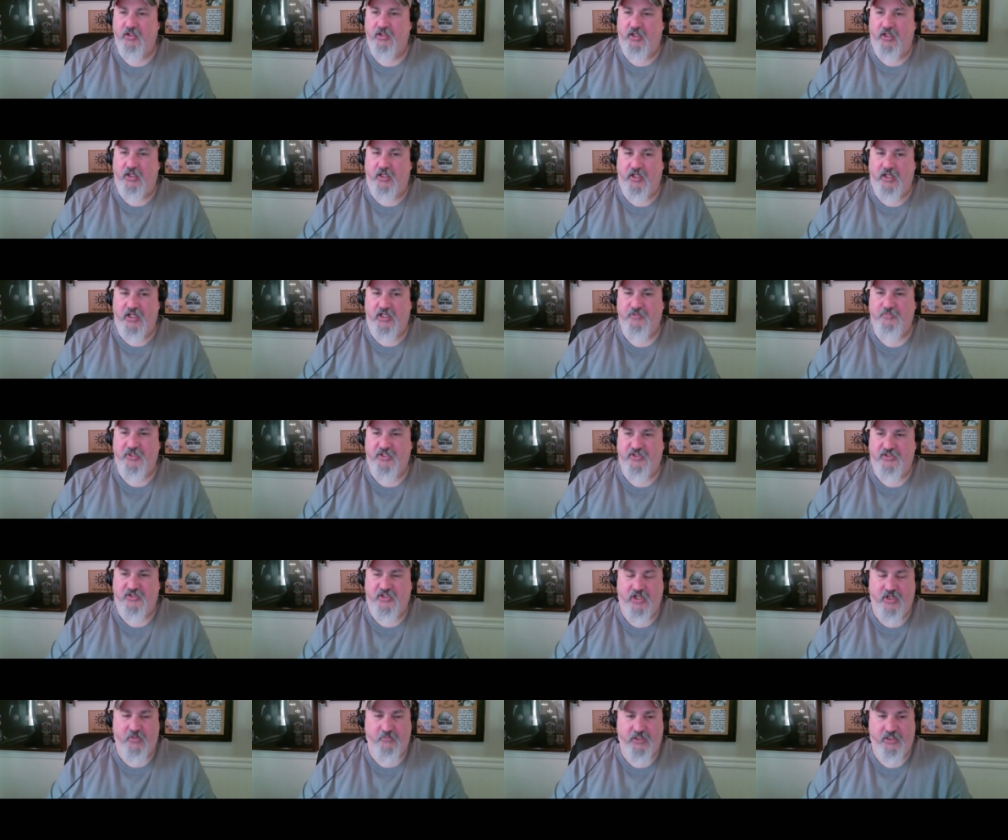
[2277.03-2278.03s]
uh, Hezbi
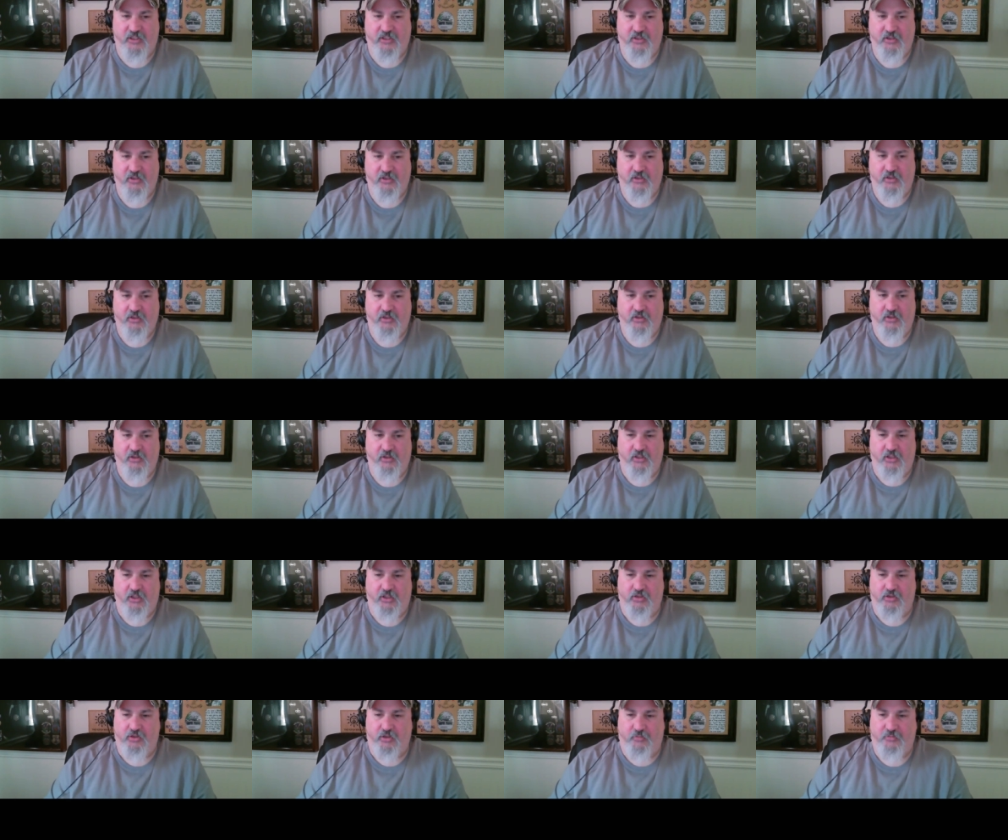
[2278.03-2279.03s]
Islami, uh,
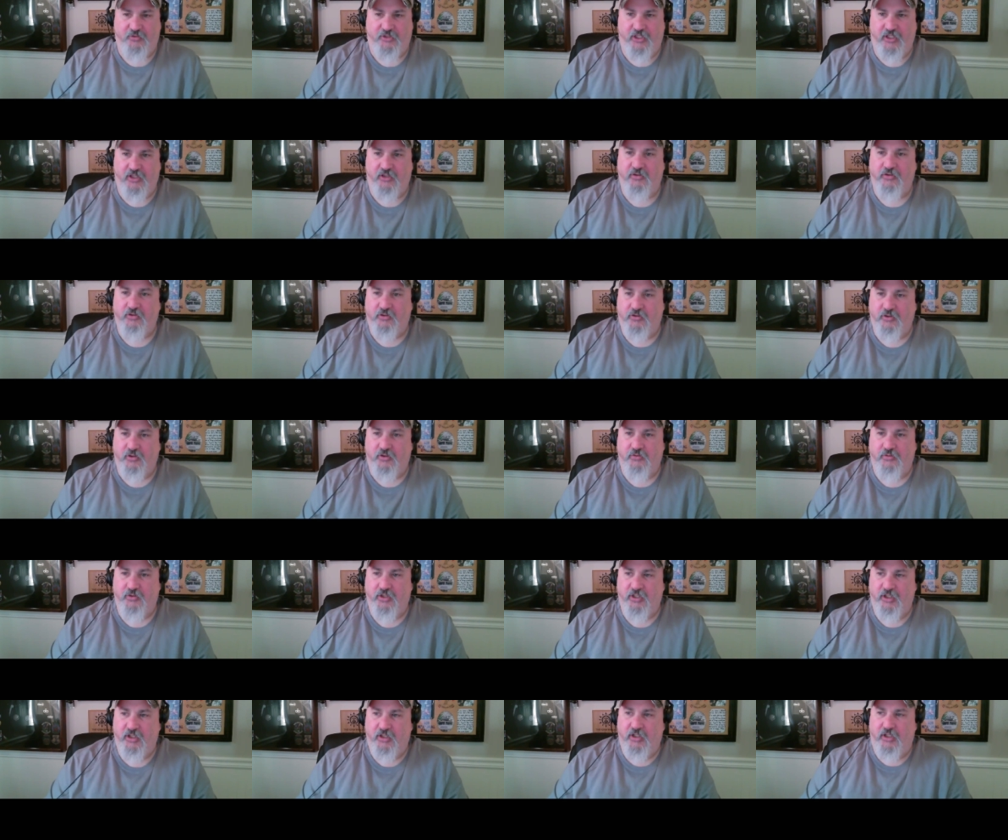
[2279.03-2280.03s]
uh-huh. Gulbuddin
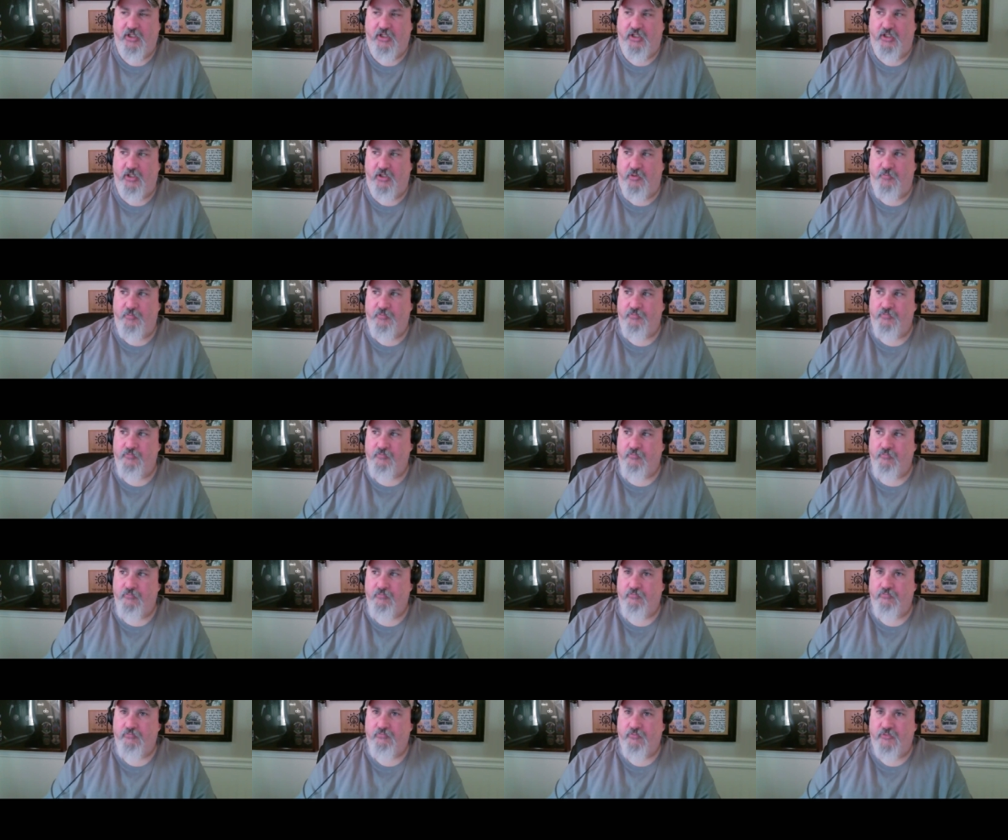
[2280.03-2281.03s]
crew. Um,
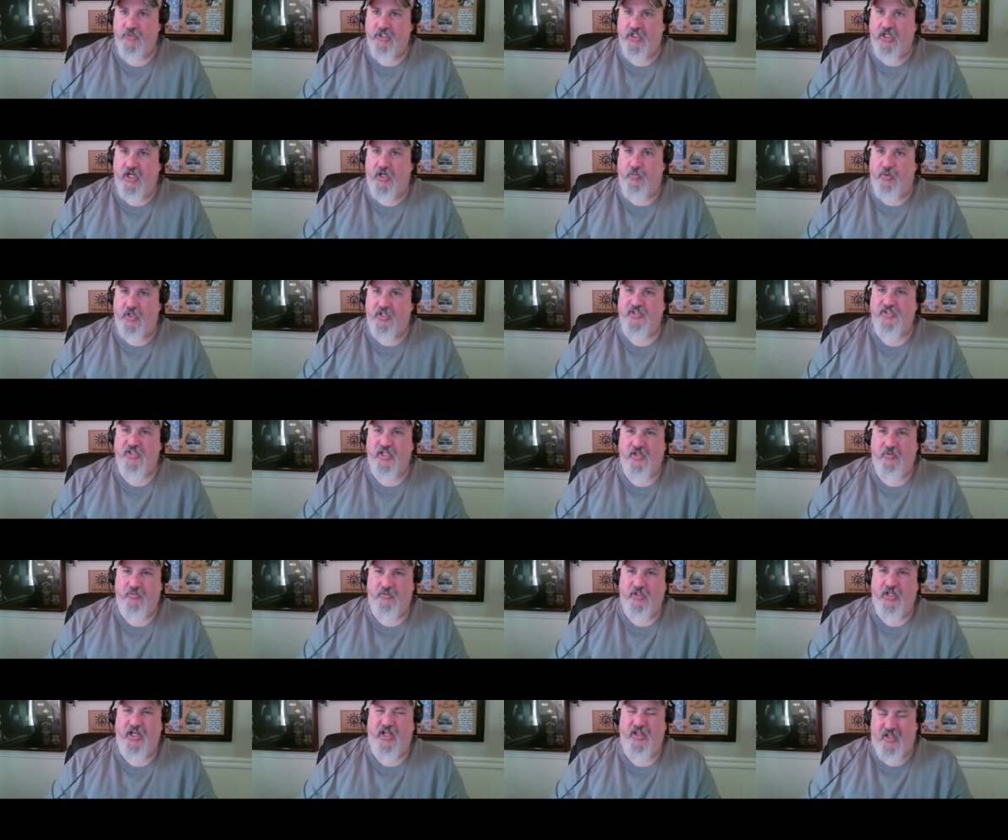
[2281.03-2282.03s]
I want to say it.
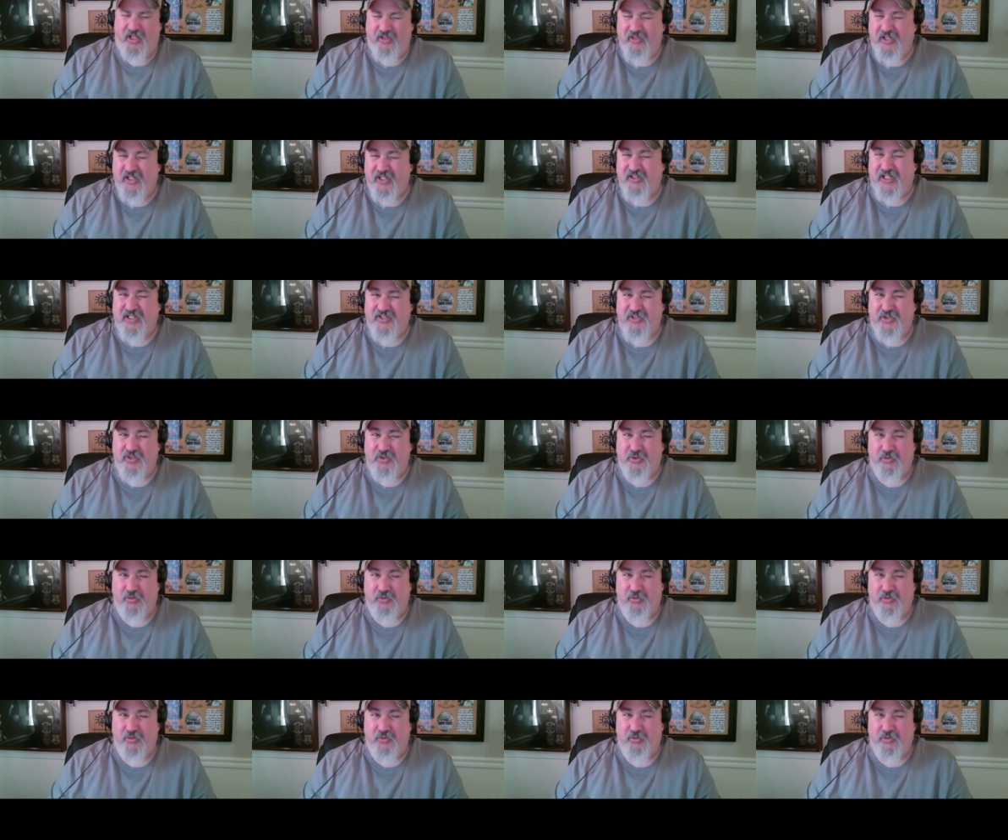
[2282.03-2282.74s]
I, I think that's who it